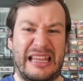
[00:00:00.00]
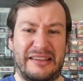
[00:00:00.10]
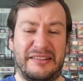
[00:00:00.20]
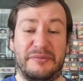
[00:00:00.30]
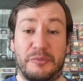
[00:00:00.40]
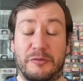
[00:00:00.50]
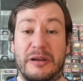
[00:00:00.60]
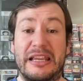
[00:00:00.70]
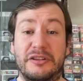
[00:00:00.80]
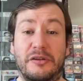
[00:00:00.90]

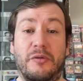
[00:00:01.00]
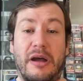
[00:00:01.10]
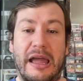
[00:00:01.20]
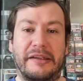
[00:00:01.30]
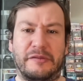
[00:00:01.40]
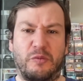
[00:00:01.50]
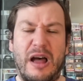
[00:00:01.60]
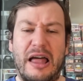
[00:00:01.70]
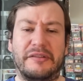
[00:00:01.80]
inspirational as well.